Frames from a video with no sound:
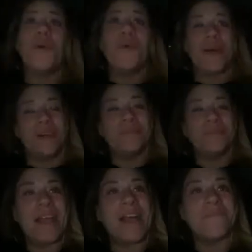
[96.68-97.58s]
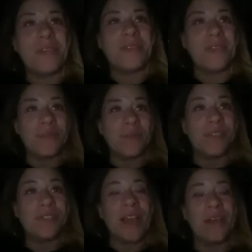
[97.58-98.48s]
Well, I have my 3
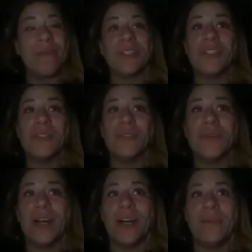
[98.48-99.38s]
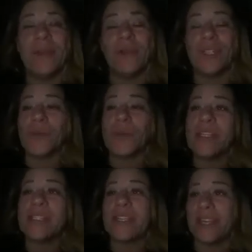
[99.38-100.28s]
boys. So I have my 2. My oldest one
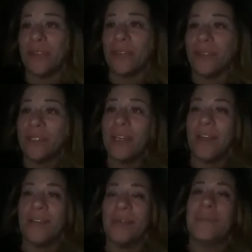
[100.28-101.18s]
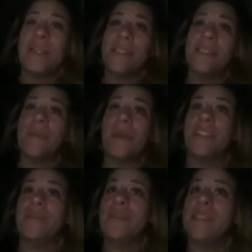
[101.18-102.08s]
is Daniel. He's
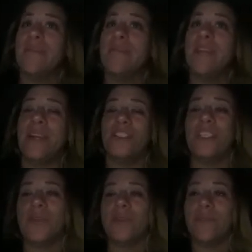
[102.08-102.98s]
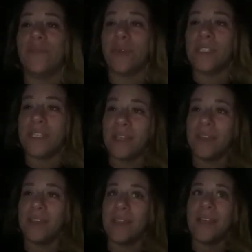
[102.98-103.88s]
about to be 7 now, January 14th.